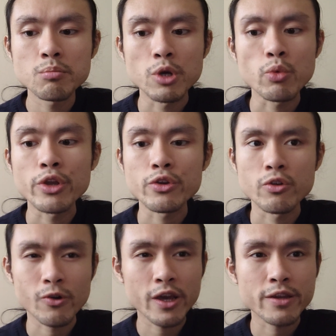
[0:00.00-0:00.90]
But when you
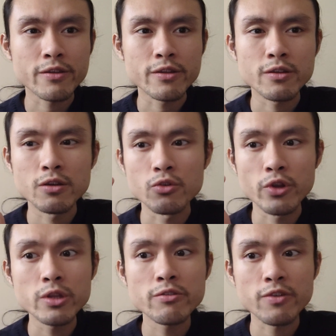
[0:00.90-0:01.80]
grind it
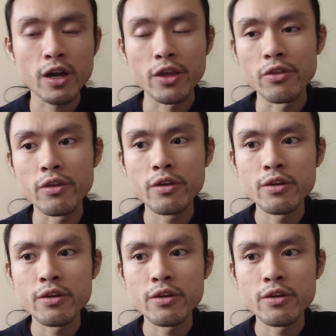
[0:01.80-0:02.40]
really fine,